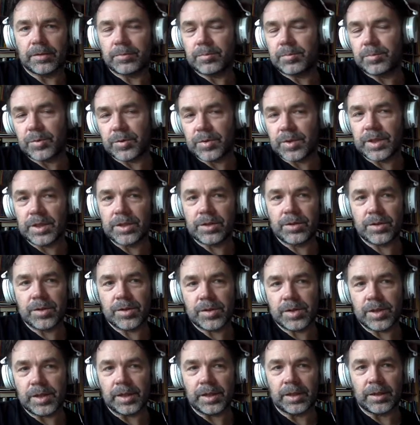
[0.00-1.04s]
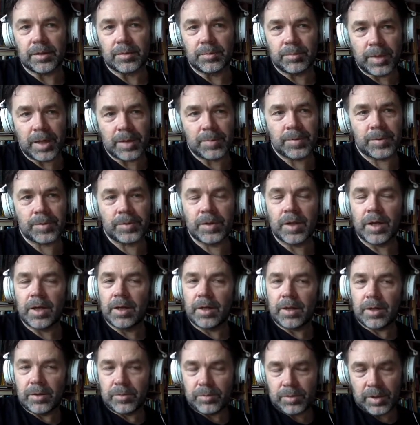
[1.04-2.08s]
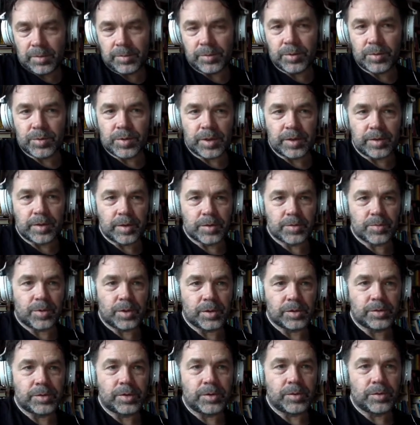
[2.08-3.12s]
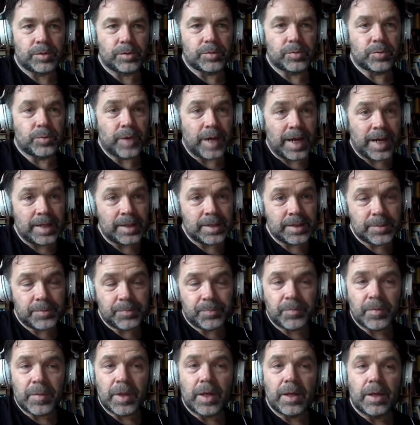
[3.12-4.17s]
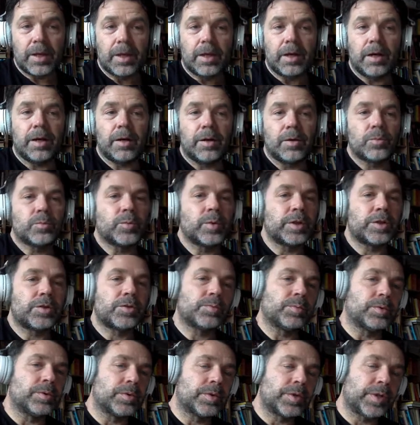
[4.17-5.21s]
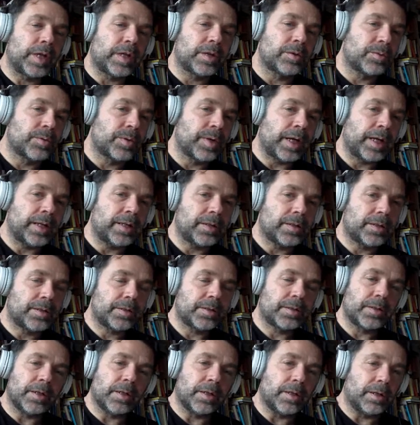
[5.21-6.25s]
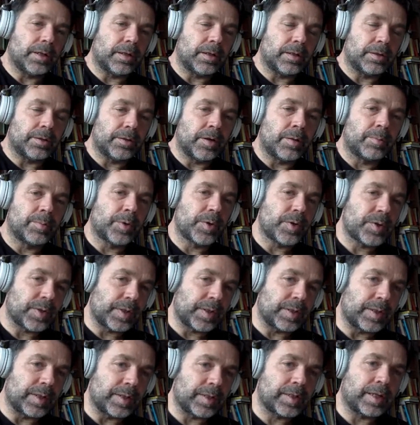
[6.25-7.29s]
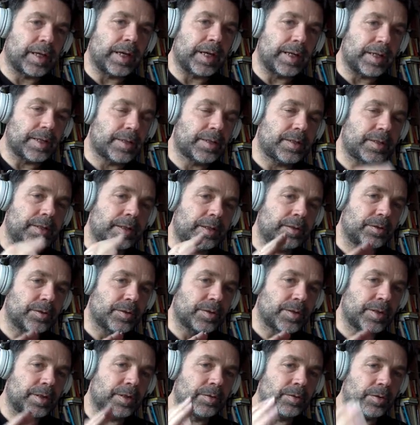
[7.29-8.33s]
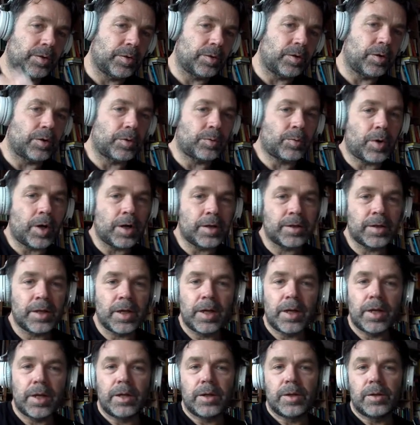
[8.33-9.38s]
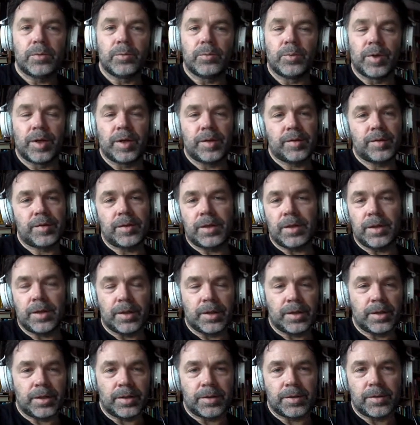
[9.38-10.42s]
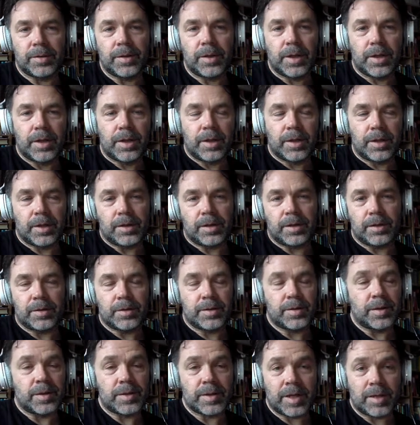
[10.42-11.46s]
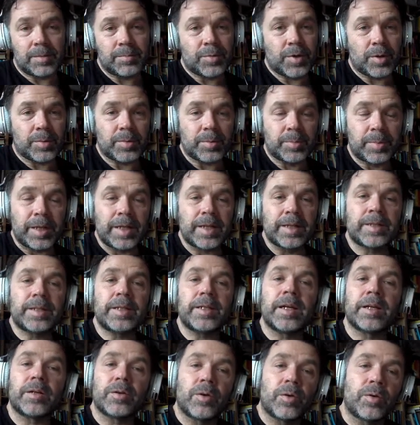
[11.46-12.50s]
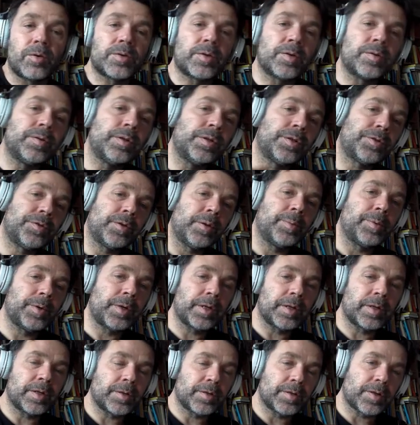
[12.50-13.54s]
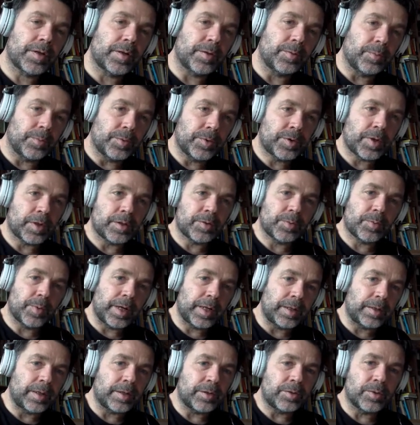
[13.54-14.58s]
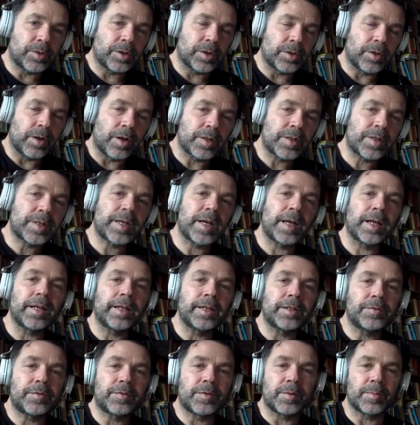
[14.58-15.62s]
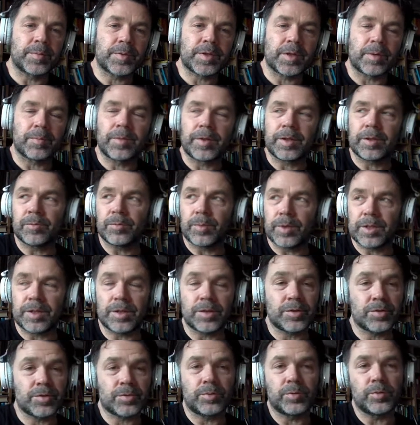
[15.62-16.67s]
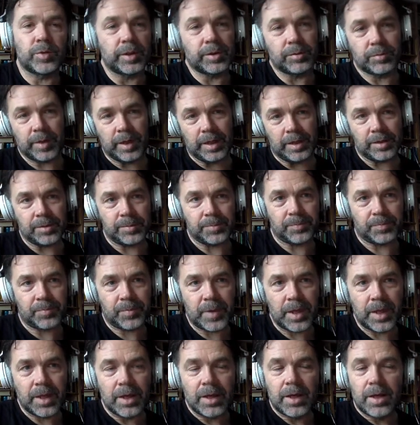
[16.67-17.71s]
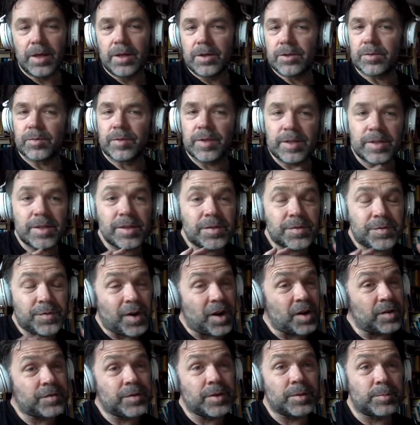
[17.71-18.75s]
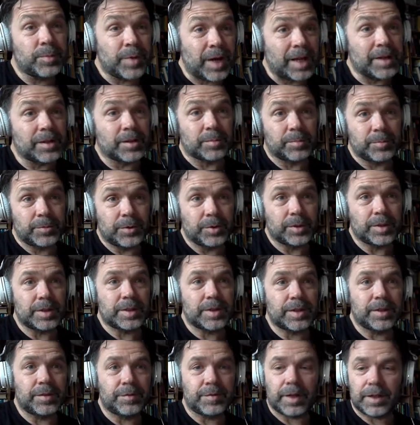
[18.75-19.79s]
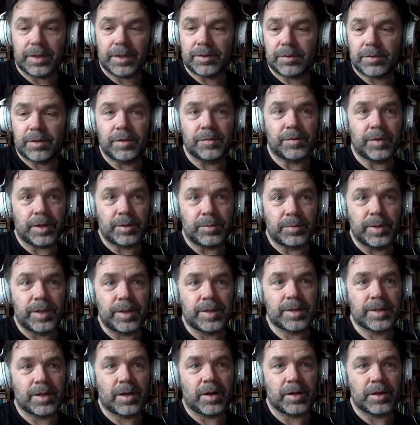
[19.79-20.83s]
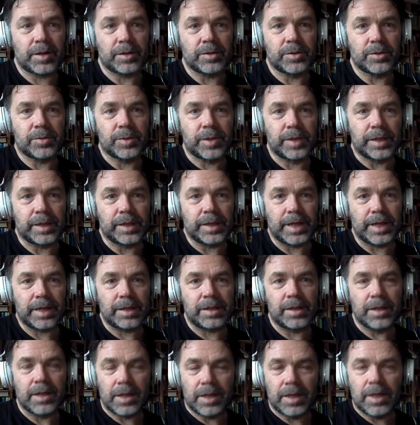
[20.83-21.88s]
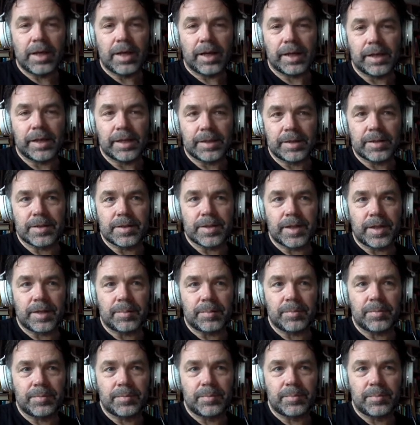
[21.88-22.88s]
procedures in Maple. I'm using this one called RAND, which will generate numbers, in this case either 0 or 1, with the same probability, and also distributed in such a way that you cannot tell it from something which is truly random. So this is far from random. You can see if I restart and do it again, I get the same